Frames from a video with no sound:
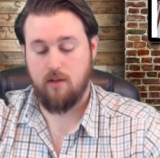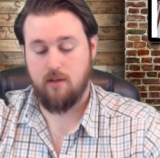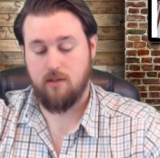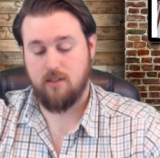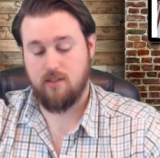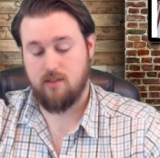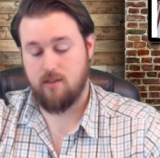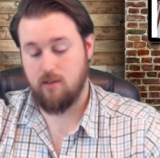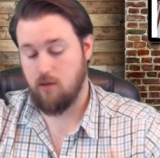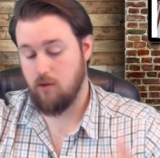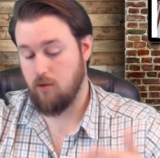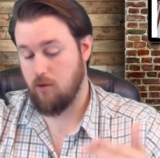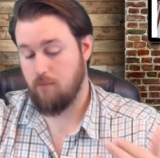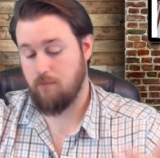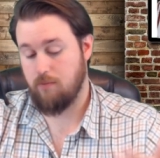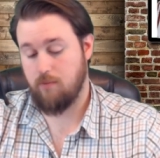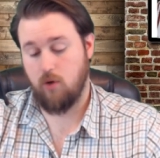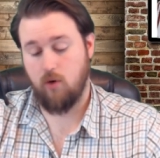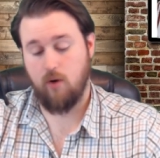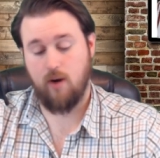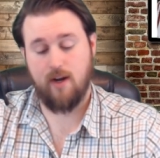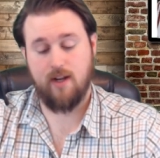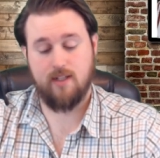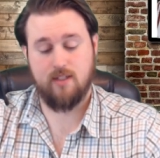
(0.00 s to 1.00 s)
Still,
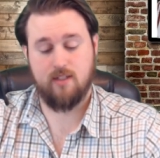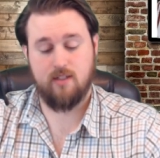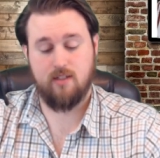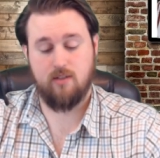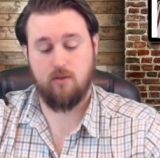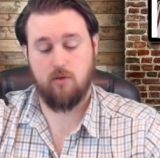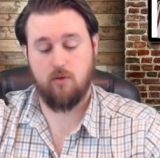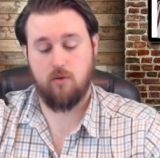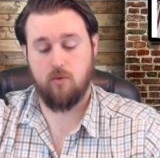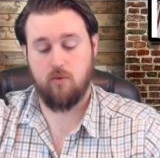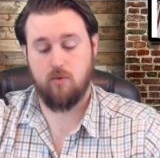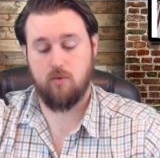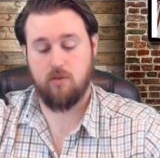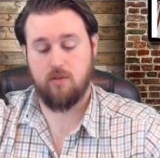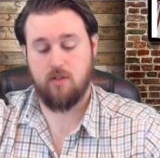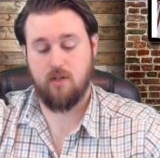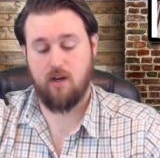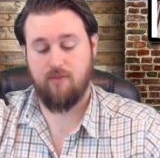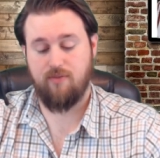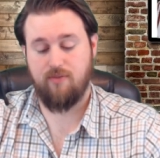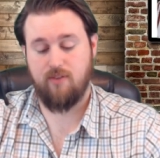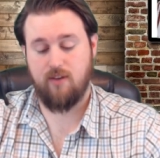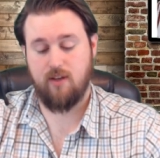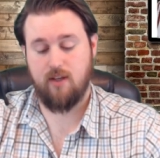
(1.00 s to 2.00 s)
credit to
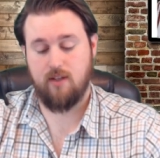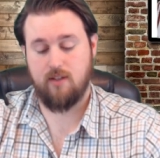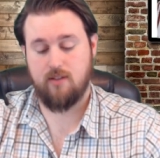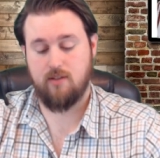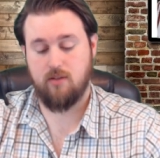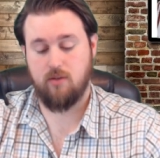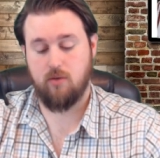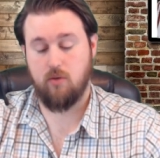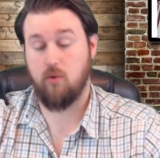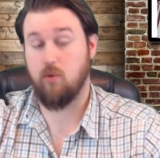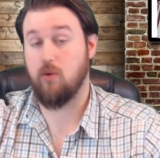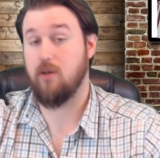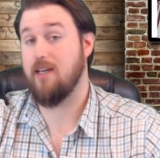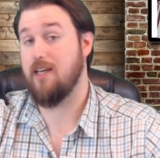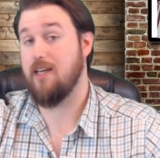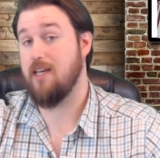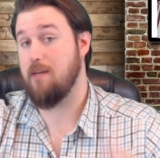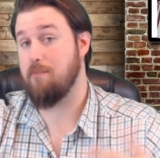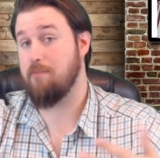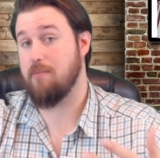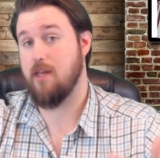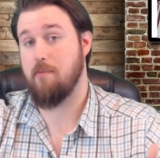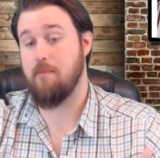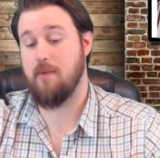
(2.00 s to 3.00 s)
Duffey to
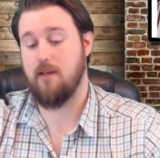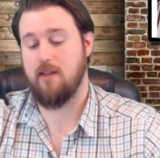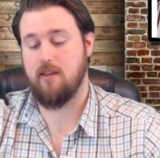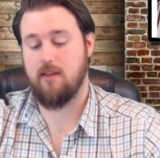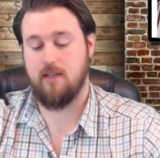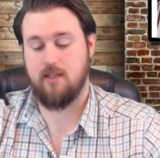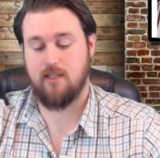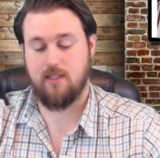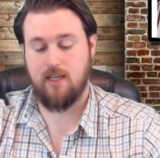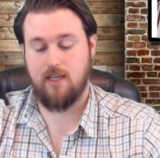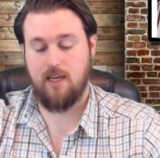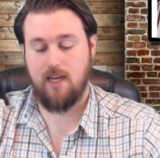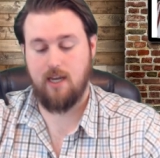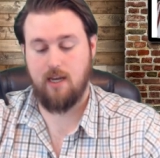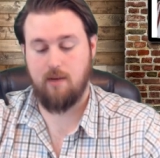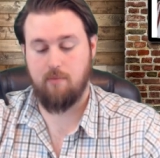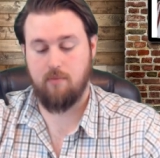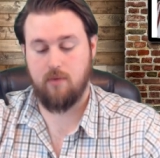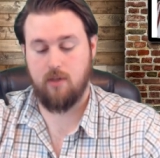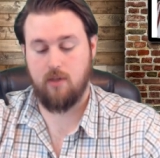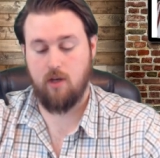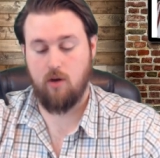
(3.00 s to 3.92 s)
keep them in this game,